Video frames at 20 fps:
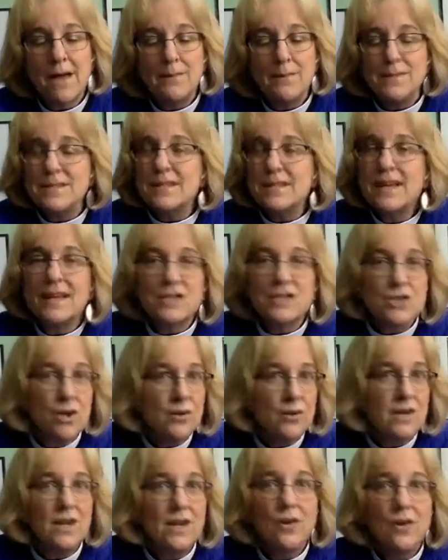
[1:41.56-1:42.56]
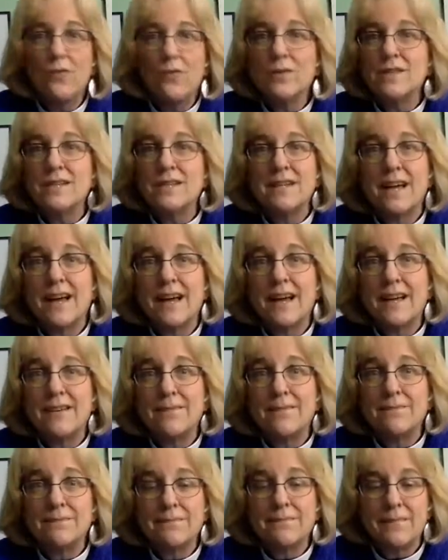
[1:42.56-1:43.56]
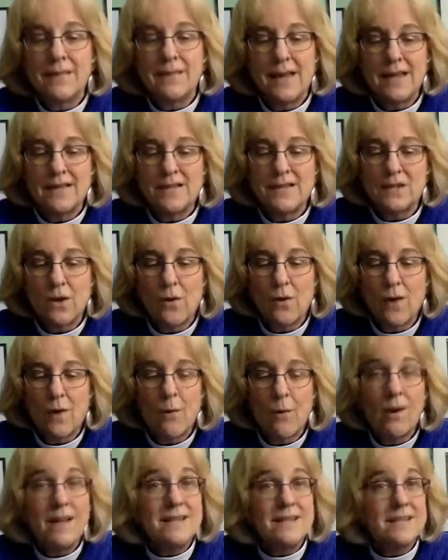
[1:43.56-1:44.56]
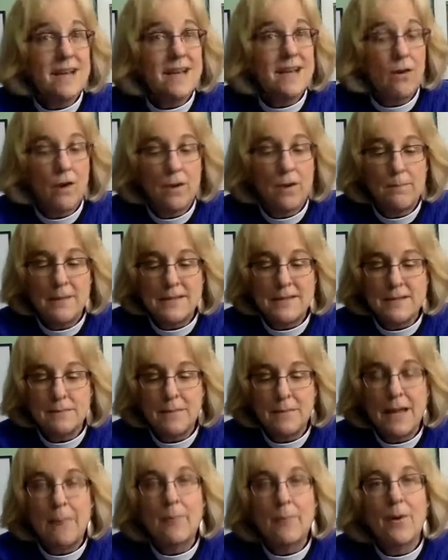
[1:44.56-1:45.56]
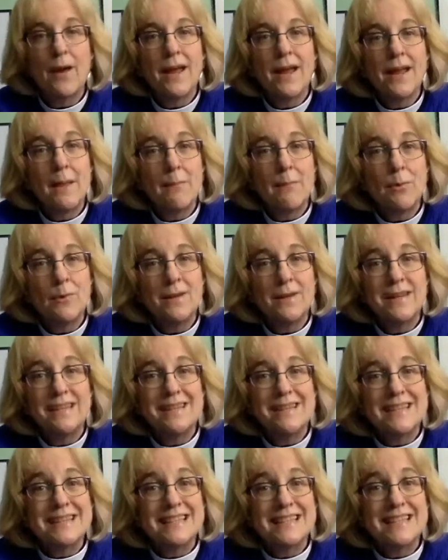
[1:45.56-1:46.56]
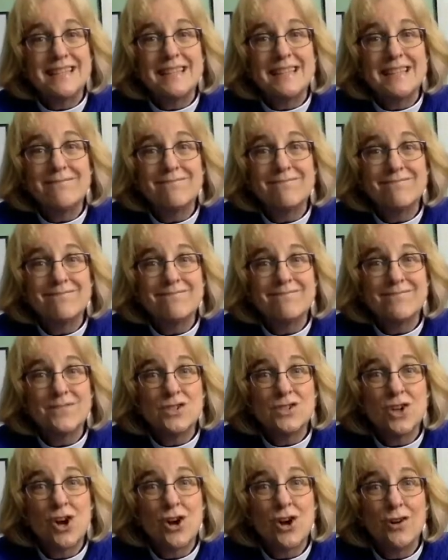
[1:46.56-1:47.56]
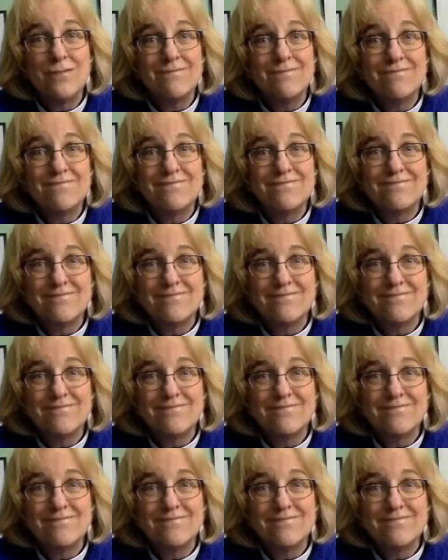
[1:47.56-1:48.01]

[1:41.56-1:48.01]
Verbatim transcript: I'm just turning it over to God. And so I write it down on a piece of paper and I put it in this little jar,